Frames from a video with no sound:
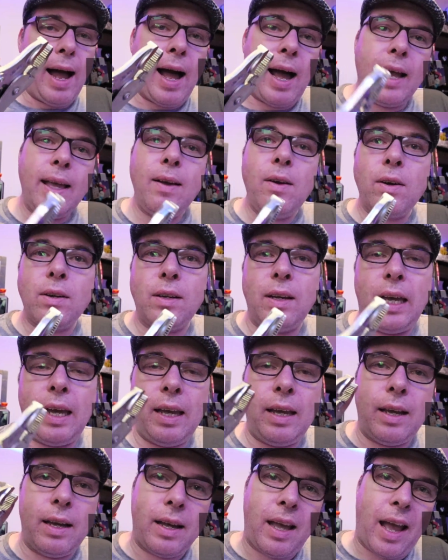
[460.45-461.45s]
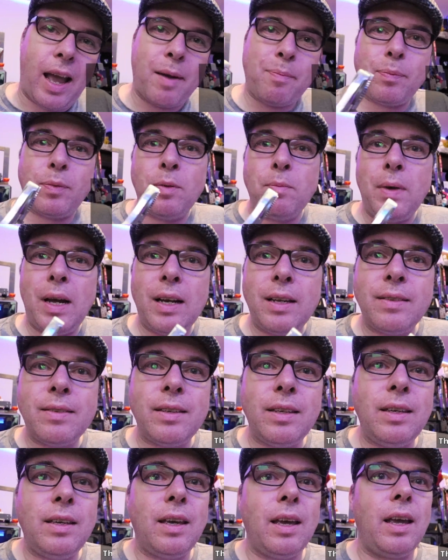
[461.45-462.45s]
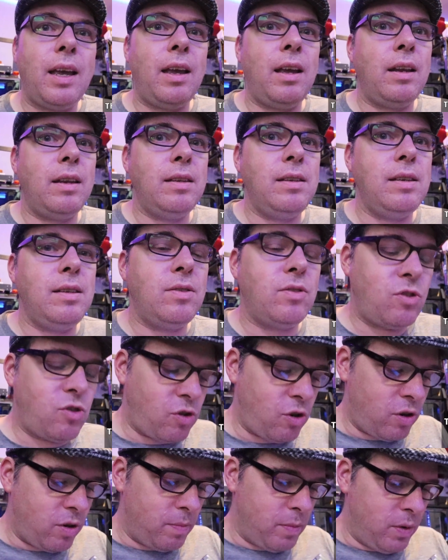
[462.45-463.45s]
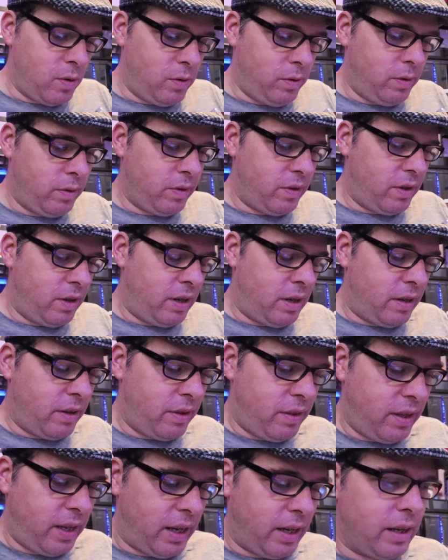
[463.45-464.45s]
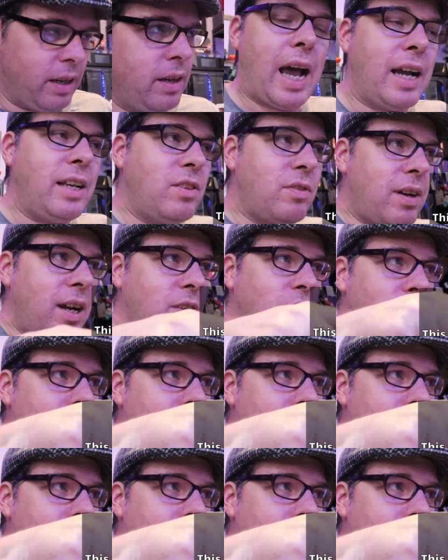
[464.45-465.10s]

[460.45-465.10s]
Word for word: I got a abnormality in the thermal uh, thing. I try